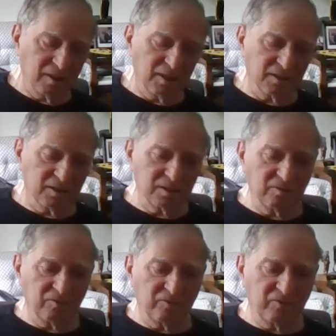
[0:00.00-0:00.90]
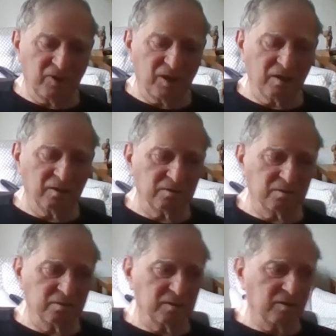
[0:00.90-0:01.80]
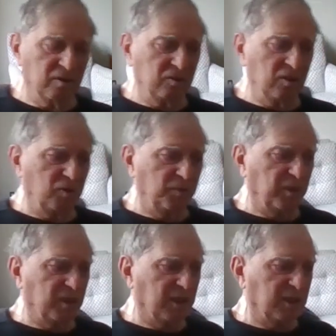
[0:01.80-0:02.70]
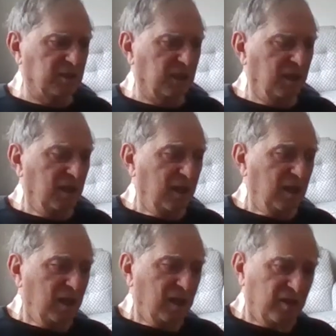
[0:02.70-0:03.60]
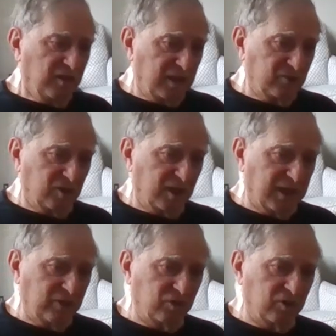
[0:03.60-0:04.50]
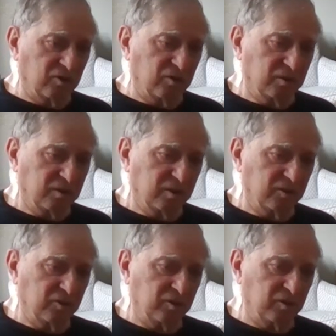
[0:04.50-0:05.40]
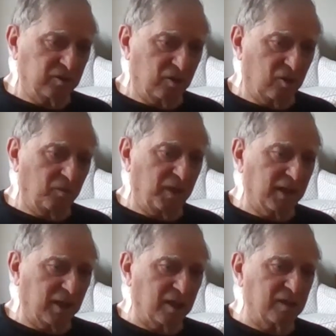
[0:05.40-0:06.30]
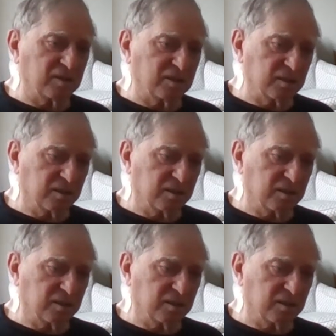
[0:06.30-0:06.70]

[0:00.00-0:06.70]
that's fire at WC again. Then I stayed out there until all my guys